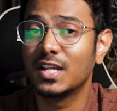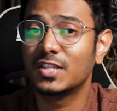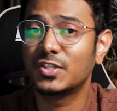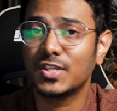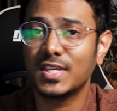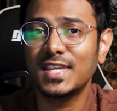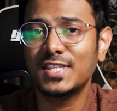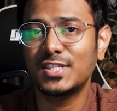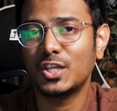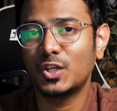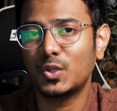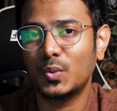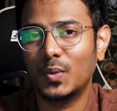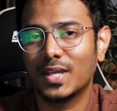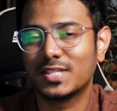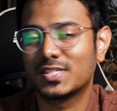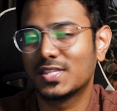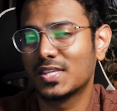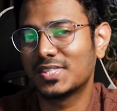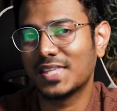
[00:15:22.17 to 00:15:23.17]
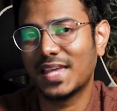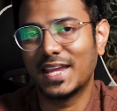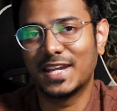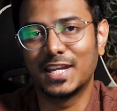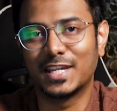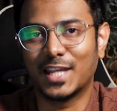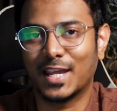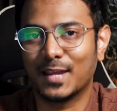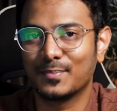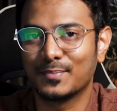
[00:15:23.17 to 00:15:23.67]
it's easy to access
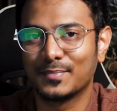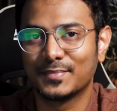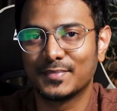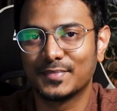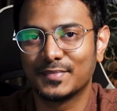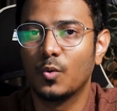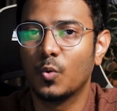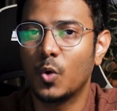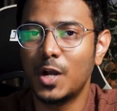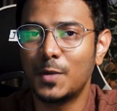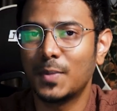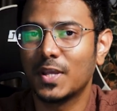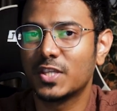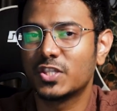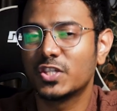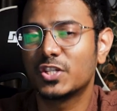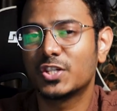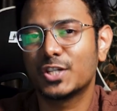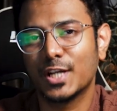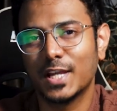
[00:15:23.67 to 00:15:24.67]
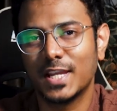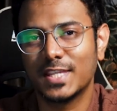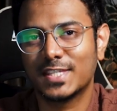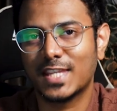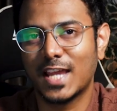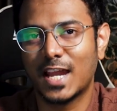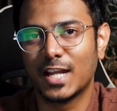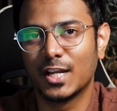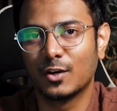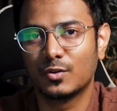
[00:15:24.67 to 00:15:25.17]
anytime. What makes it really
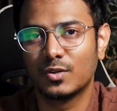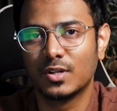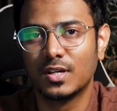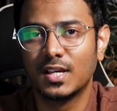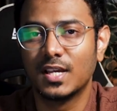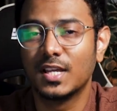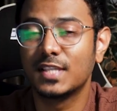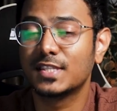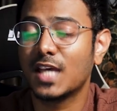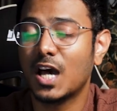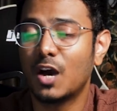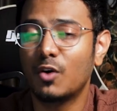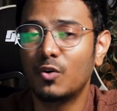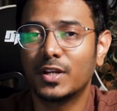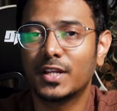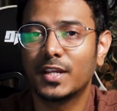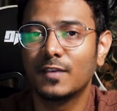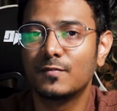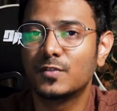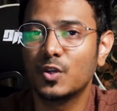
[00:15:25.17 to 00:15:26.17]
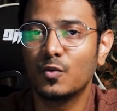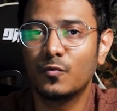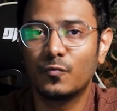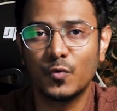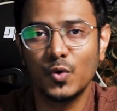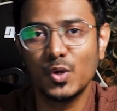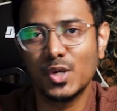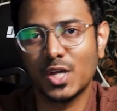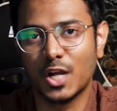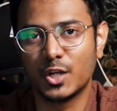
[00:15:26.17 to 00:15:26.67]
stand out is how it gives you
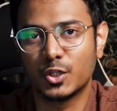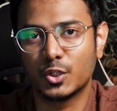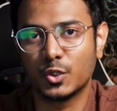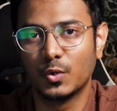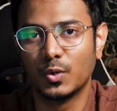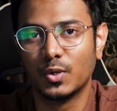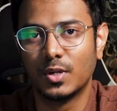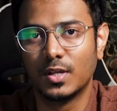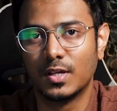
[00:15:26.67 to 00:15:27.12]
full control.